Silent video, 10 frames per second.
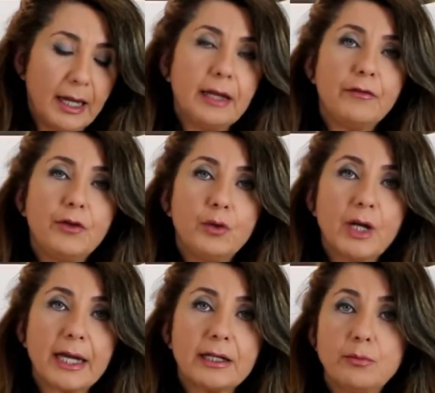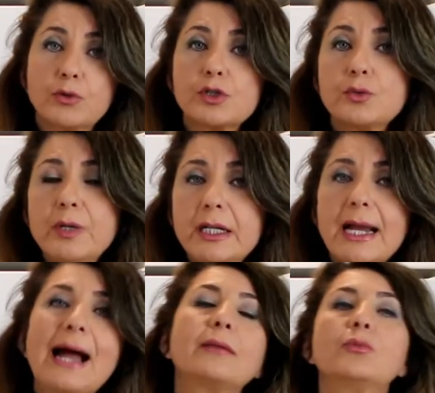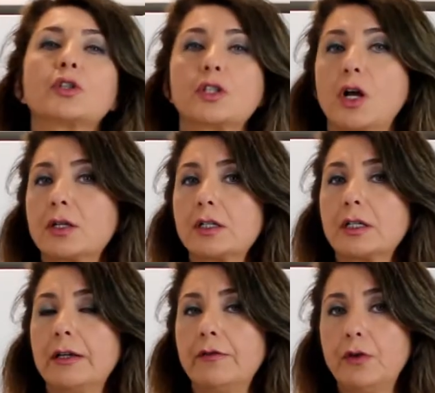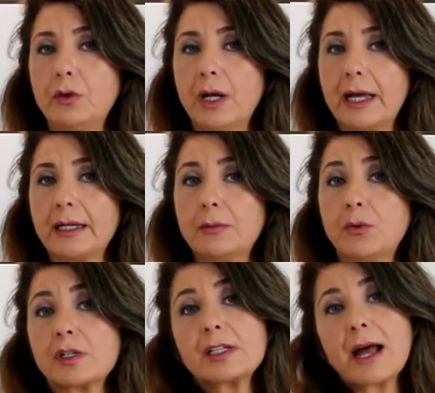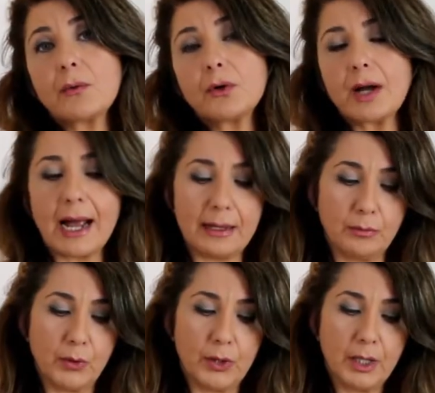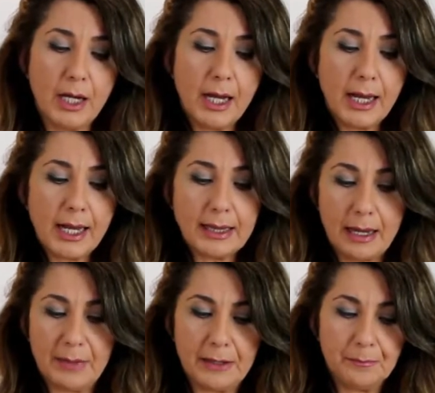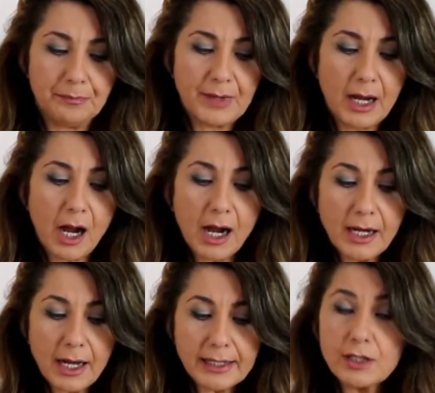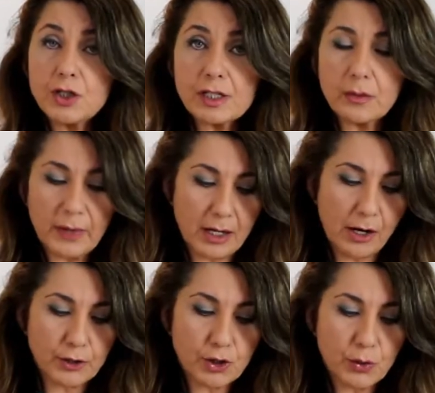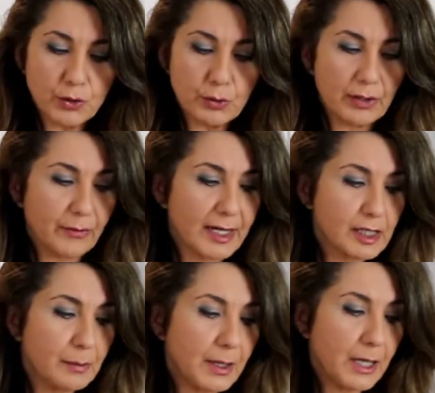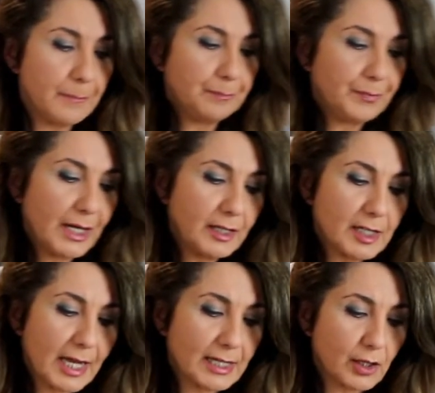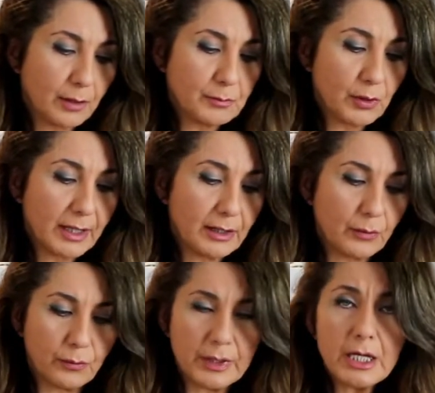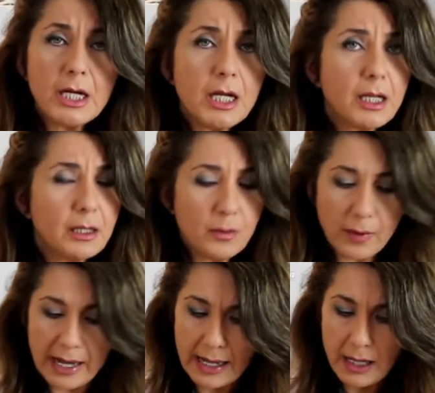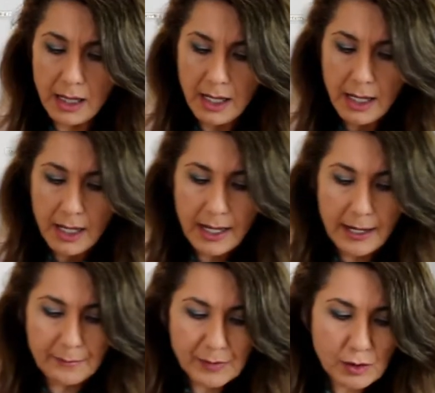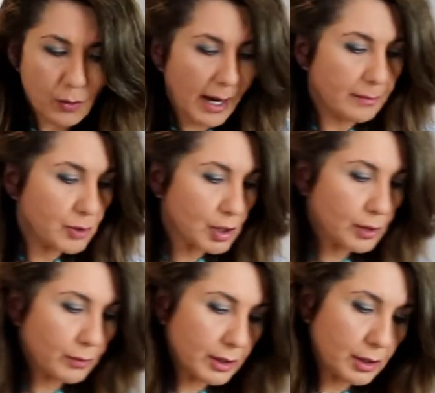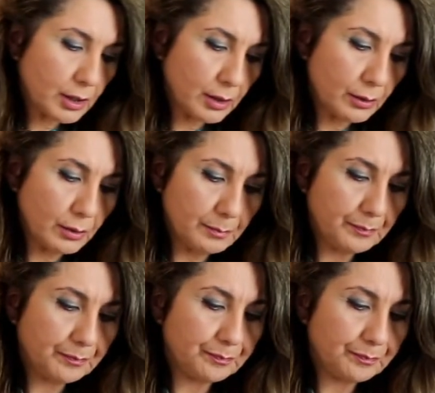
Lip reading: If you like it more sweet, add more sauce. If you like it more sour, add more lemon. Now, I like it just the way I showed you the recipe. This has come together really well. So I'm just going to